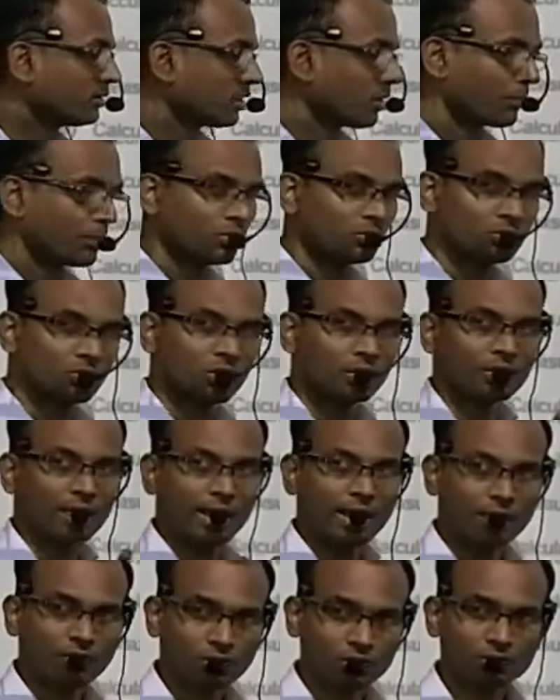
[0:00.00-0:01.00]
Suppose your
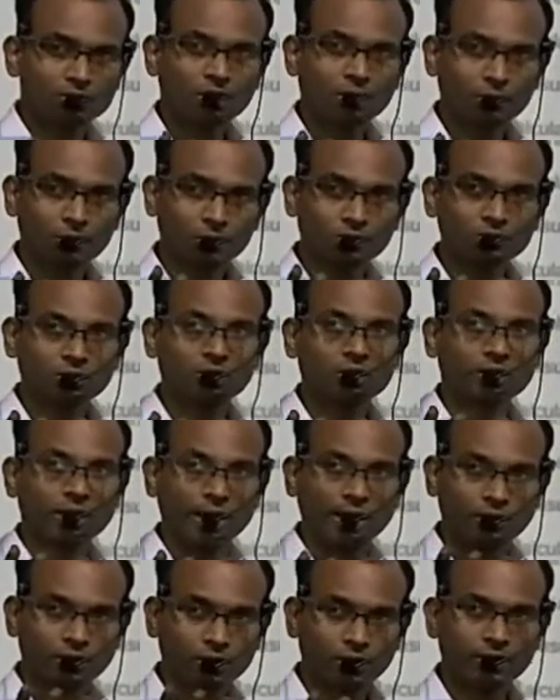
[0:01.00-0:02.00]

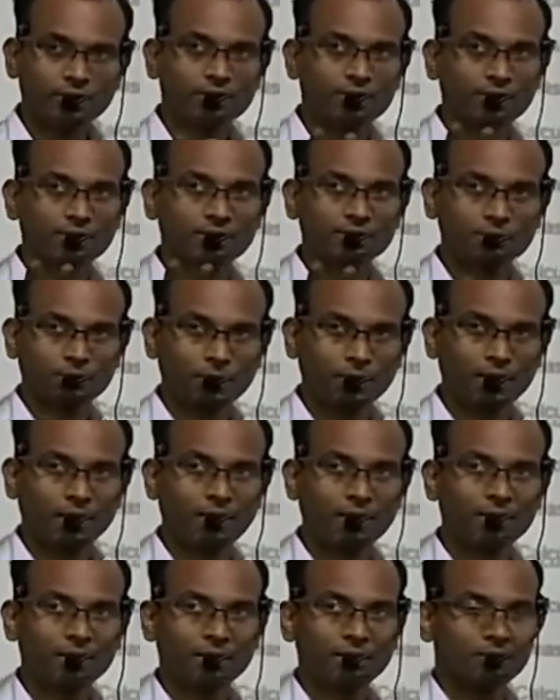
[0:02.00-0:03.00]
calculator
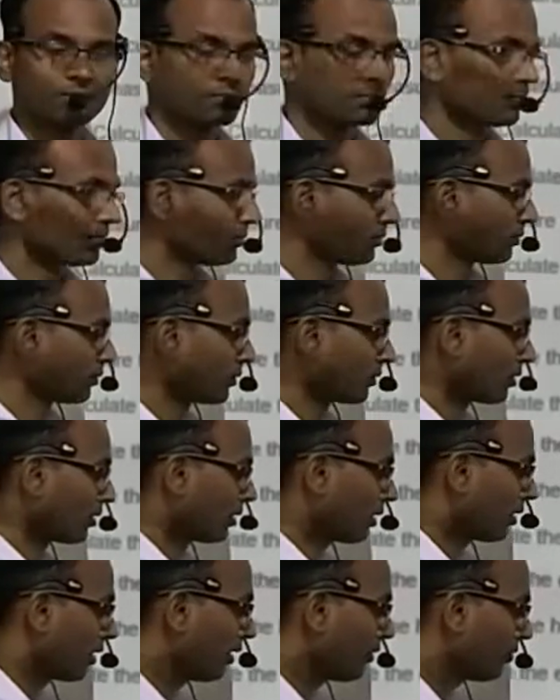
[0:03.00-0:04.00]
display
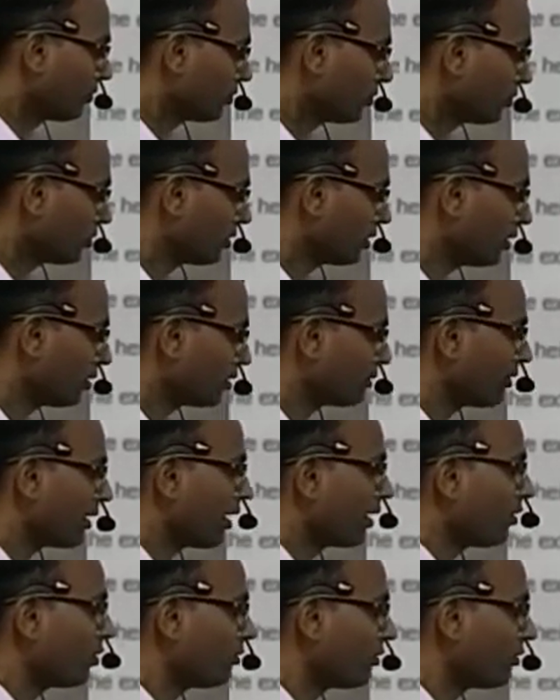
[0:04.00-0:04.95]
gives you this value